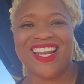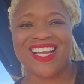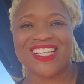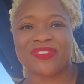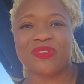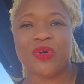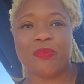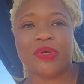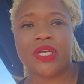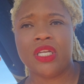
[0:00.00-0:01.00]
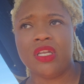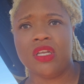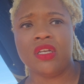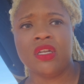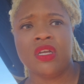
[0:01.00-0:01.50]
and I got some little putty
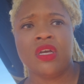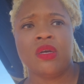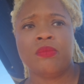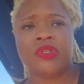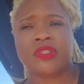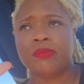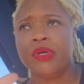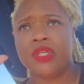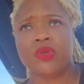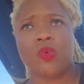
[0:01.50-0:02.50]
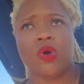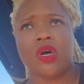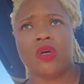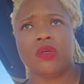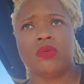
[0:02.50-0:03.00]
and put some putty on the
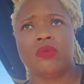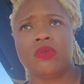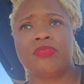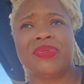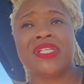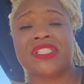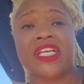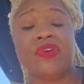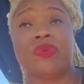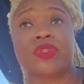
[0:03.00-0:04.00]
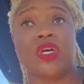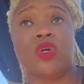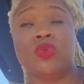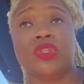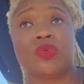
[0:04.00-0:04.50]
wall because like it ripped a
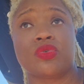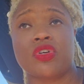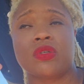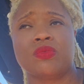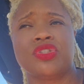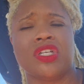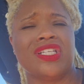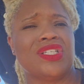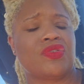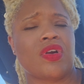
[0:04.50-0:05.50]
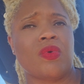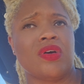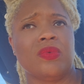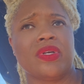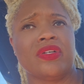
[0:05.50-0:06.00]
hole and it draw, what you call it, a
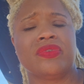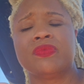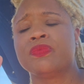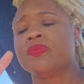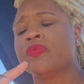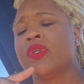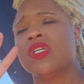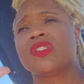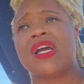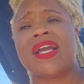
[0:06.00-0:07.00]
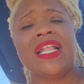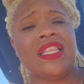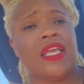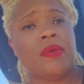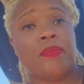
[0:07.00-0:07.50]
drywall or whatever. So I got
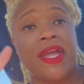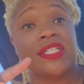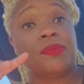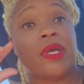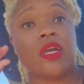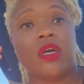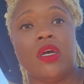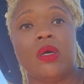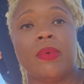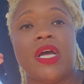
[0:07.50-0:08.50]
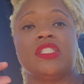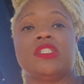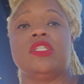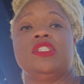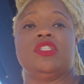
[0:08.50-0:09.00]
that patch back up. I just
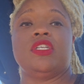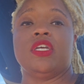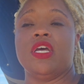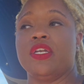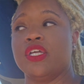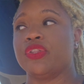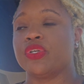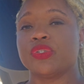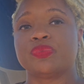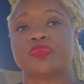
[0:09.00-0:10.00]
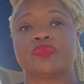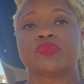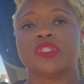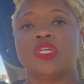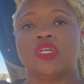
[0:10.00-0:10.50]
need to get another
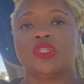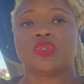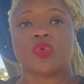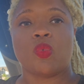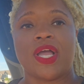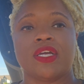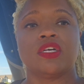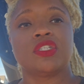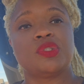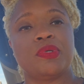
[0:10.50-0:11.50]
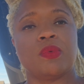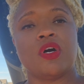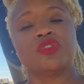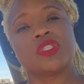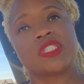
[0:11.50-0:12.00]
little white hook to put in the
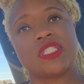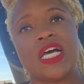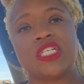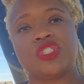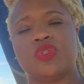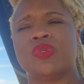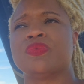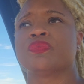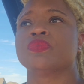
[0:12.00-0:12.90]
wall so I can slide into it.